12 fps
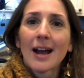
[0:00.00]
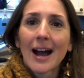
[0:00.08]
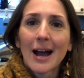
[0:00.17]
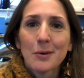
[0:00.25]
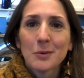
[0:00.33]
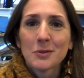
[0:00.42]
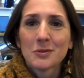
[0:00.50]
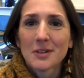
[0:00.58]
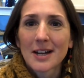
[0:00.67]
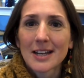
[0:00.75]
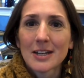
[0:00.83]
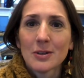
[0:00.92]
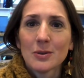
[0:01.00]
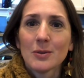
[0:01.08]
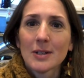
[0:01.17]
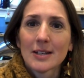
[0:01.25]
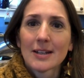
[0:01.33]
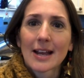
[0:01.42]
I will find you
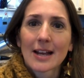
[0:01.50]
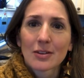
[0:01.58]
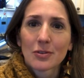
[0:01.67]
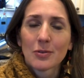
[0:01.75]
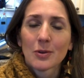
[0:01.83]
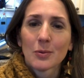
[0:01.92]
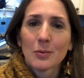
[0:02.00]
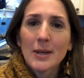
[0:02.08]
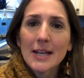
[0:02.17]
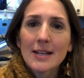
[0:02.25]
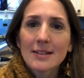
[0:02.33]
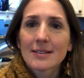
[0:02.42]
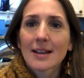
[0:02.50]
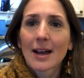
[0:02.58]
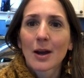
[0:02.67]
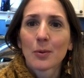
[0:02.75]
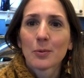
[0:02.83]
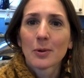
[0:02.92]
in the next few weeks. I
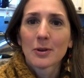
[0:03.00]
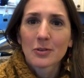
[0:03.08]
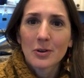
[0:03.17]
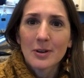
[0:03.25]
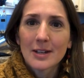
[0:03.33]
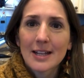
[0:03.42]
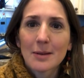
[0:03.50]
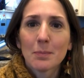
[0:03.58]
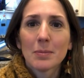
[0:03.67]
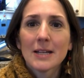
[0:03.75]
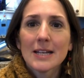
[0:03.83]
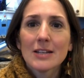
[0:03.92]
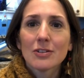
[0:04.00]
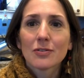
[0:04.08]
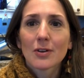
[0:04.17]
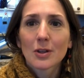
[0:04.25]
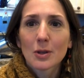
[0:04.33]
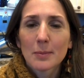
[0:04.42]
hope you enjoyed it. Please
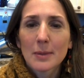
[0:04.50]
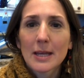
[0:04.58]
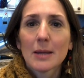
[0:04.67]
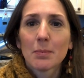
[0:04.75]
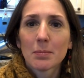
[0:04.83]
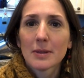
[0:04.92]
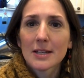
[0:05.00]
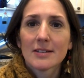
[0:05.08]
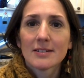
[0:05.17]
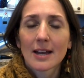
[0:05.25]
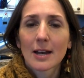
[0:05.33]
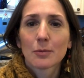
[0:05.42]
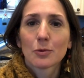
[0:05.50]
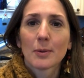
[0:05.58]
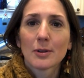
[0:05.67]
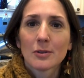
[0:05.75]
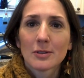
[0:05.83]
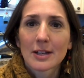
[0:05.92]
follow me. Please sign up to my
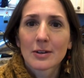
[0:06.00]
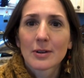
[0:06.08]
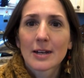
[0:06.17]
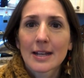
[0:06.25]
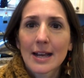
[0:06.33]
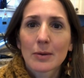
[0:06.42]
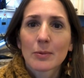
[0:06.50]
newsletter and get